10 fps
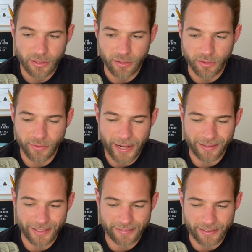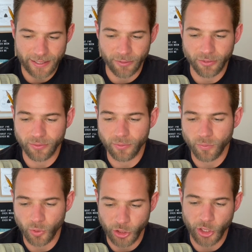that I like to give with
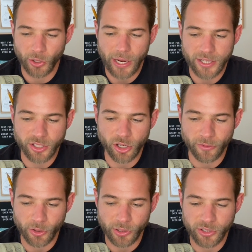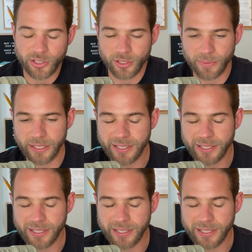the curiosity over criticism is